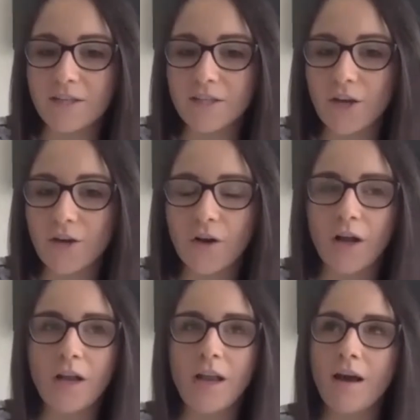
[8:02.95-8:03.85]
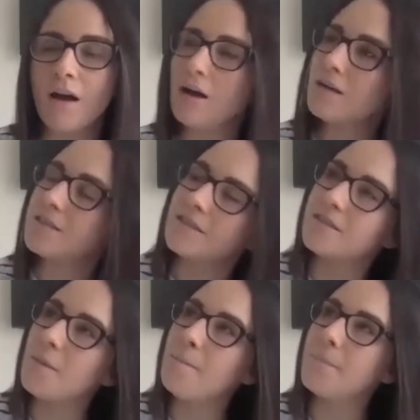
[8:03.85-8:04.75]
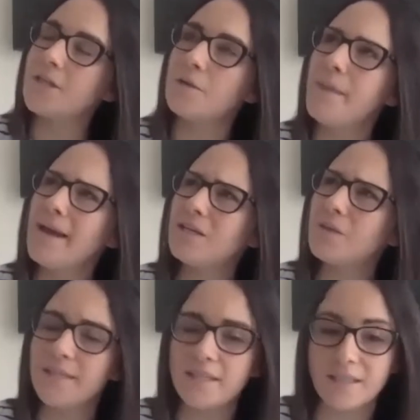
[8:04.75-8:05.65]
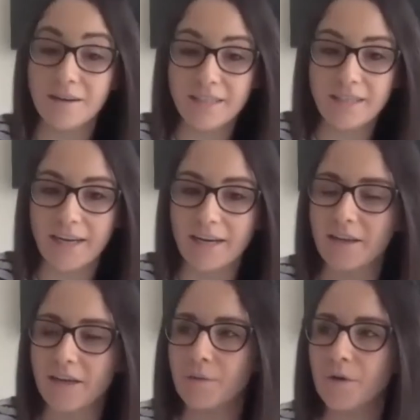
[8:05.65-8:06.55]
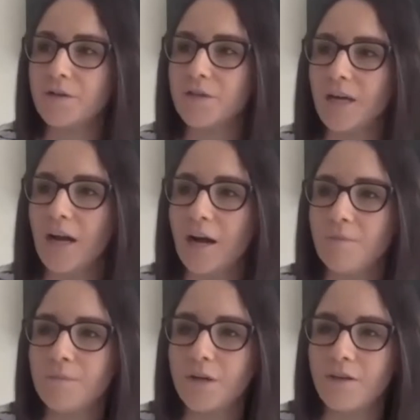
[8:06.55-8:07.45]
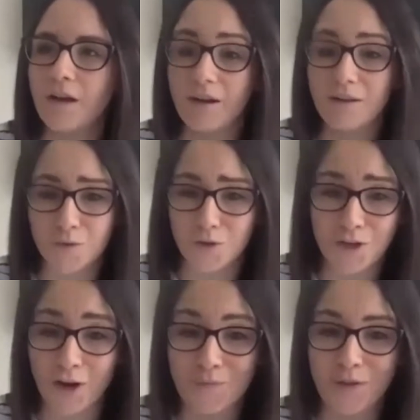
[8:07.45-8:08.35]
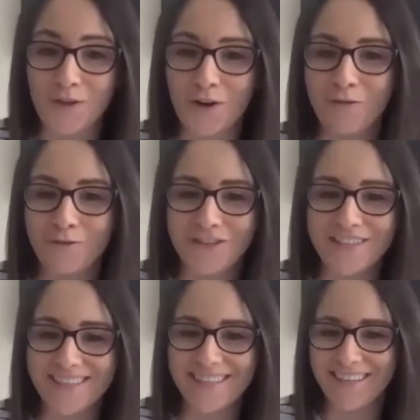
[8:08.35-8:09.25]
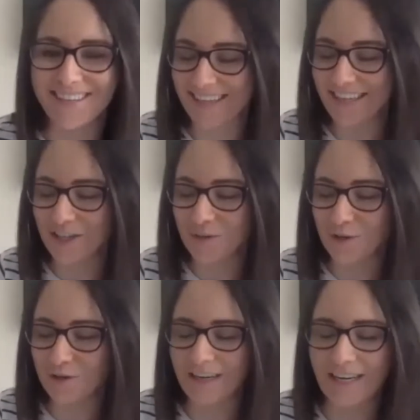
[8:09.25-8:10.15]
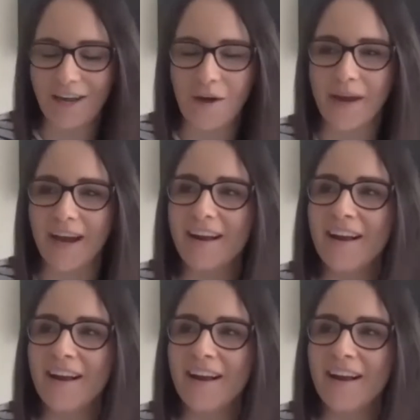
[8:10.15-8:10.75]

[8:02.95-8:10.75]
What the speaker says: So May 2019, I think it was, kind of the last sort of time that the conference season was really going.